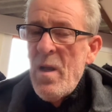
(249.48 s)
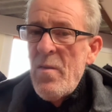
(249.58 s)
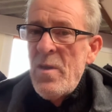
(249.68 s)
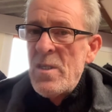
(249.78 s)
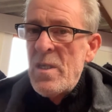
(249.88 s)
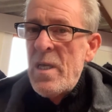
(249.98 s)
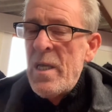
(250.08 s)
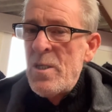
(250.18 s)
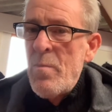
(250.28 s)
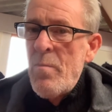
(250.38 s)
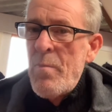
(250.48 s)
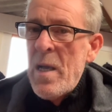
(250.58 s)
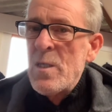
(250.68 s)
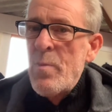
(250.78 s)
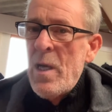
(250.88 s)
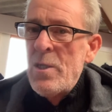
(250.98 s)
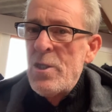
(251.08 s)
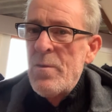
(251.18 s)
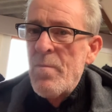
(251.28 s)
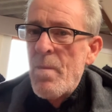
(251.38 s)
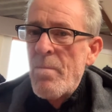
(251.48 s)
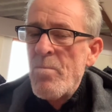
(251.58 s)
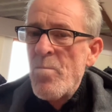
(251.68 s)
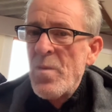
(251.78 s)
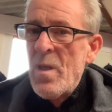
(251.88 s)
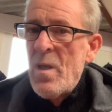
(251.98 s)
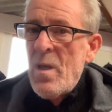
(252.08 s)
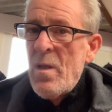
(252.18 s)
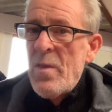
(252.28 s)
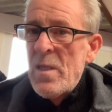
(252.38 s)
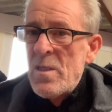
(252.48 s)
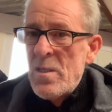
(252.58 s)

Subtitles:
This is a kitchen backsplash. That's